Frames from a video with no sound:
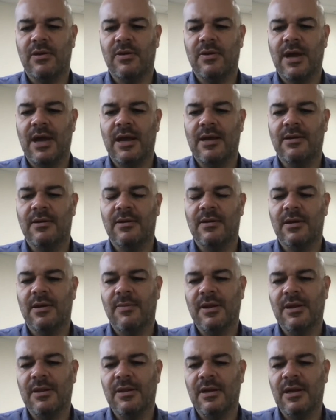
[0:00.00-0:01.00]
You can, I
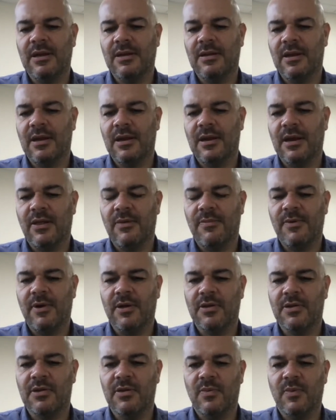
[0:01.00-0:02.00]
mean, in other
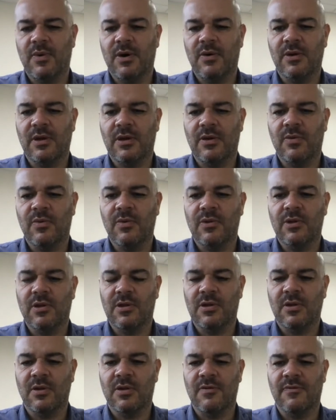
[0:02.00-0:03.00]
parts of the world, it
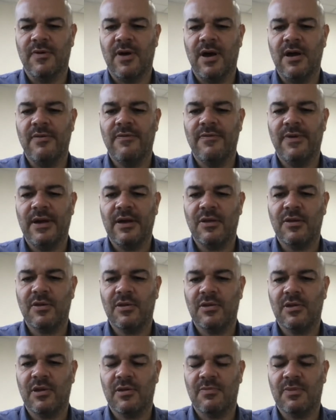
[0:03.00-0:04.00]
causes lots of eye
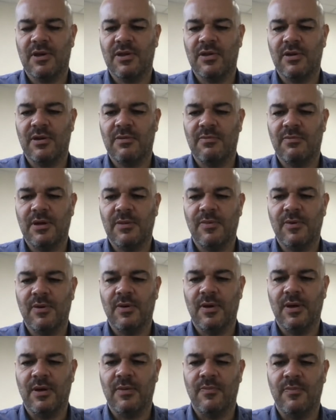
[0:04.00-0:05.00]
infections, especially in people
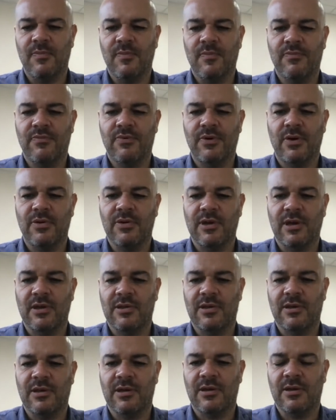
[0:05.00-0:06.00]
who are
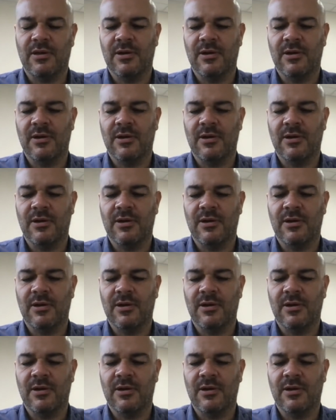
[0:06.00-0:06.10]
processing,